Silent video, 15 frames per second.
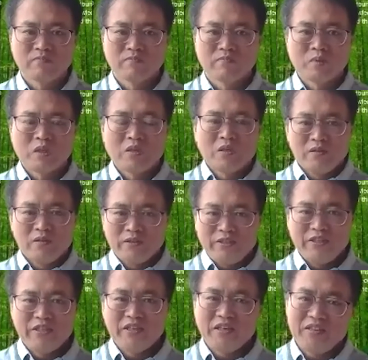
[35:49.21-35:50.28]
Yeah, I
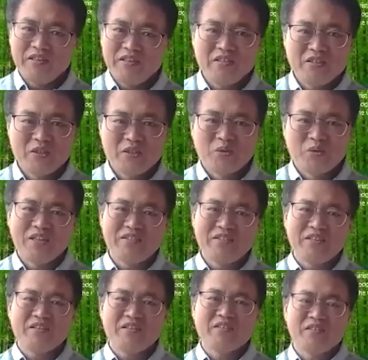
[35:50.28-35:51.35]
think so. I think
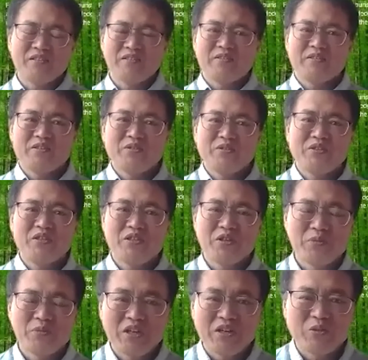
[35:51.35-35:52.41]
you see, no
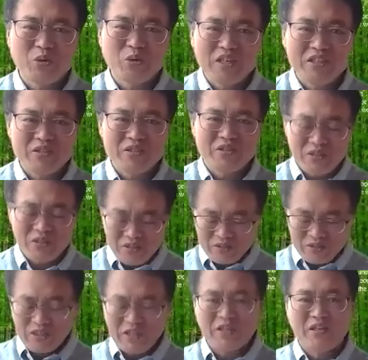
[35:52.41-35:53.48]
matter what you
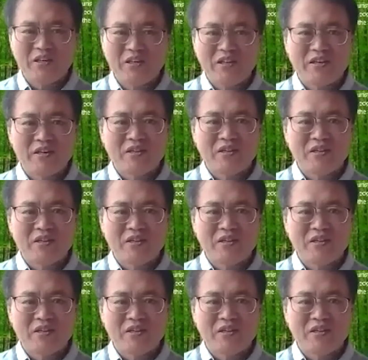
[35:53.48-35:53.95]
think, like